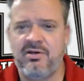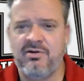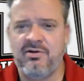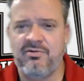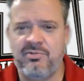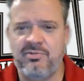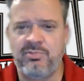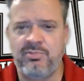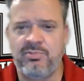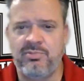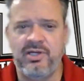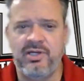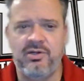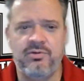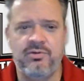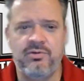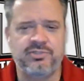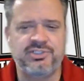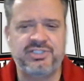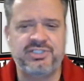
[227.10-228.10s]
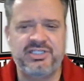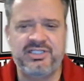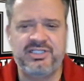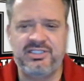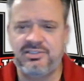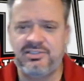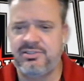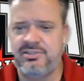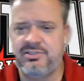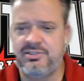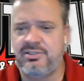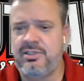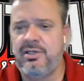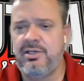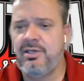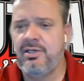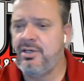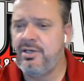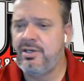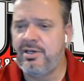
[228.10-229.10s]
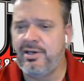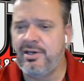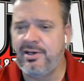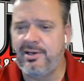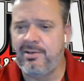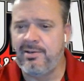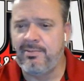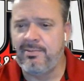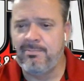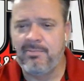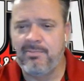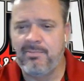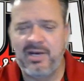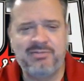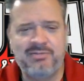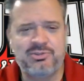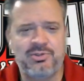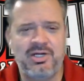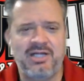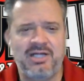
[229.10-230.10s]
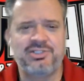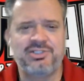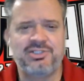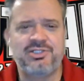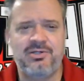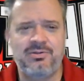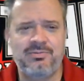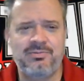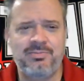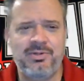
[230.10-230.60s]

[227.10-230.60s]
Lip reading: deploying overseas. My name is Ron Stone.